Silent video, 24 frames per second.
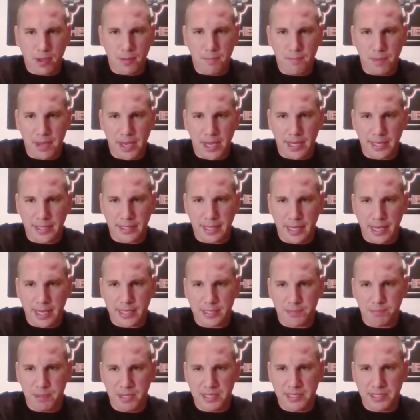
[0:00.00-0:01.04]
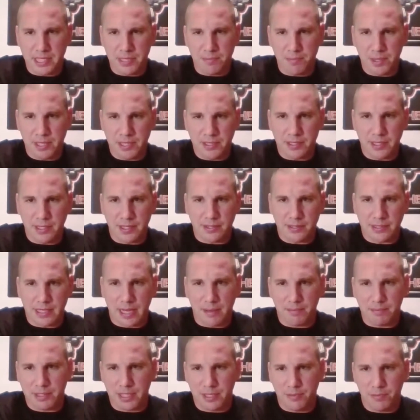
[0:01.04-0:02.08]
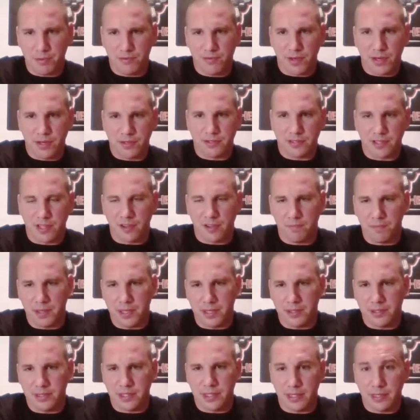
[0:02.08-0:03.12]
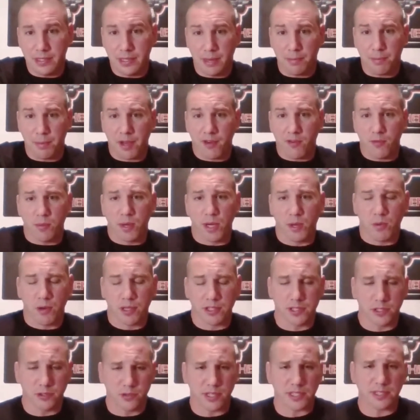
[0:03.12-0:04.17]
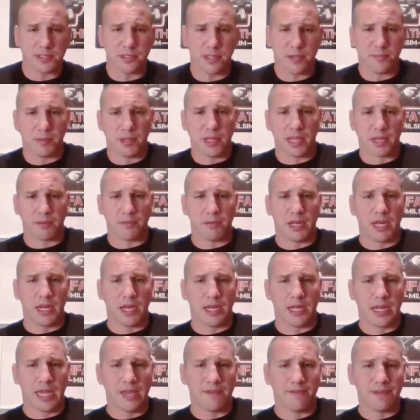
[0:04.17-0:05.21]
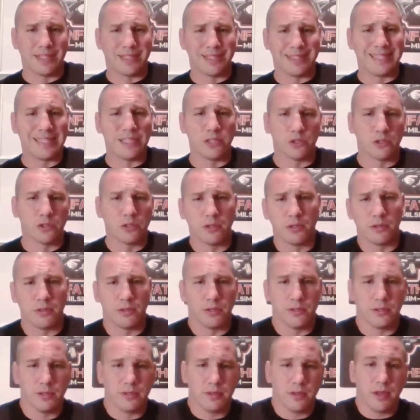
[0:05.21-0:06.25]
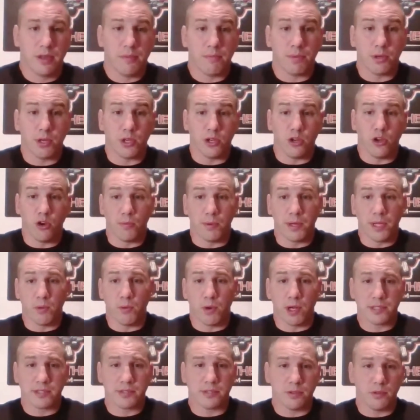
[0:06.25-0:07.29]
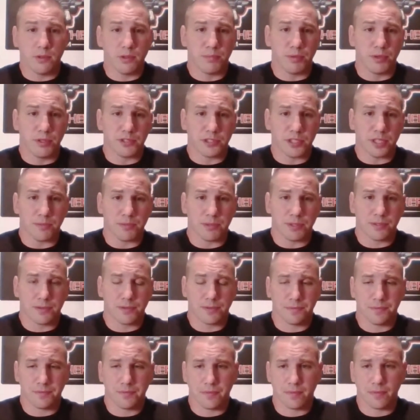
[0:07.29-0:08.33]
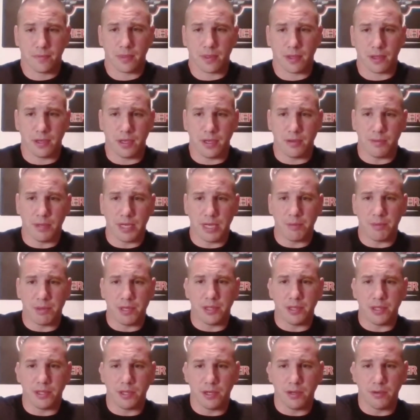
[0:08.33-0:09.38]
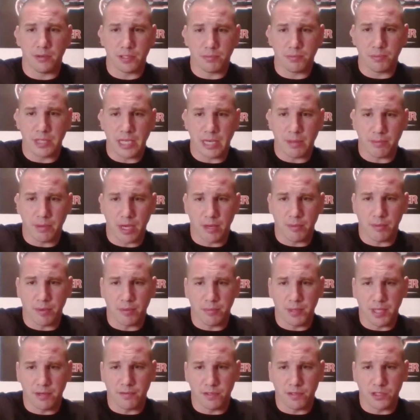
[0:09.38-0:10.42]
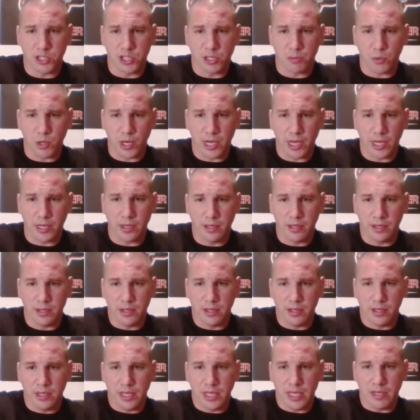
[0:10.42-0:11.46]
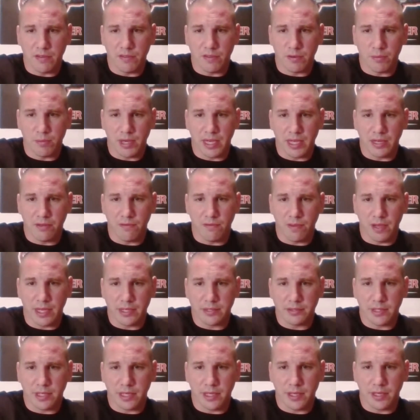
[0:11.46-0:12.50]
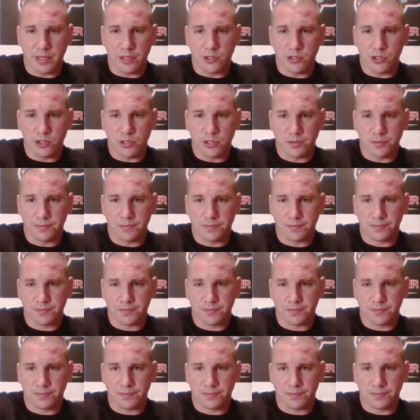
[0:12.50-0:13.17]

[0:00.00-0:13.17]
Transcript: Ben, yes, PT, top tip of airsoft, PT. Yep, everybody wants to dress up like I'm in a Navy SEAL, but nobody wants to do the push-ups. Anybody that knows me, I'm a bit of a gym rat, even my advanced age.